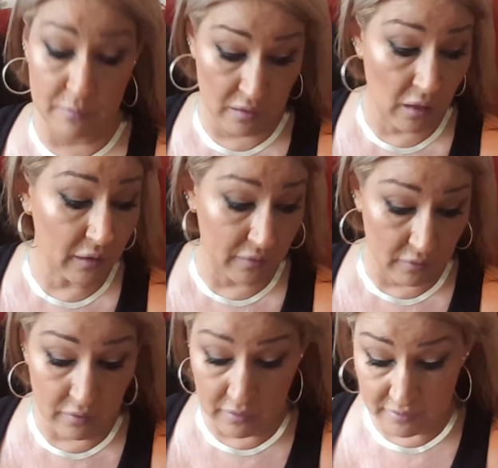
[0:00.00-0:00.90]

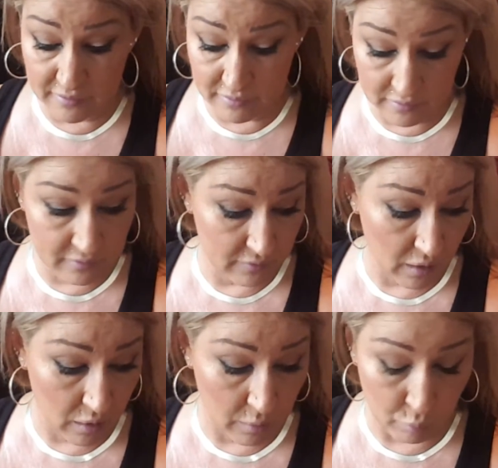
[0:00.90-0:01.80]
like these
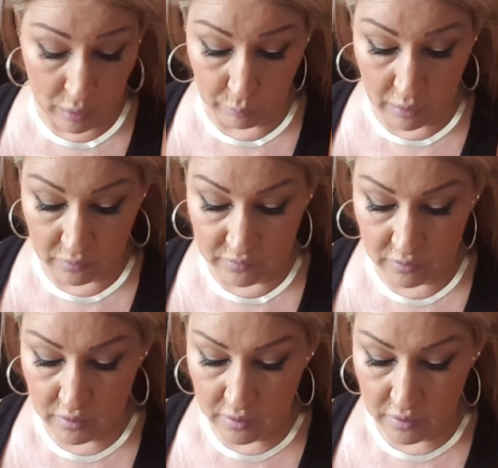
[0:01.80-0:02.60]
Wet n Wilds.